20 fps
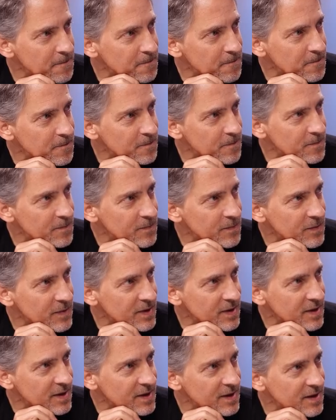
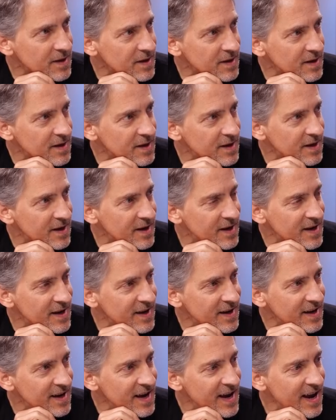
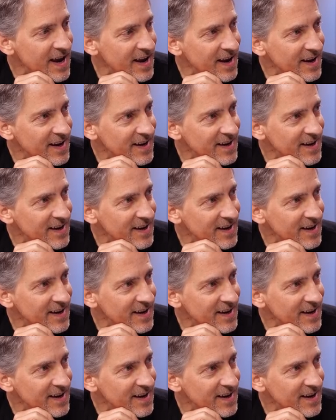(not speaking)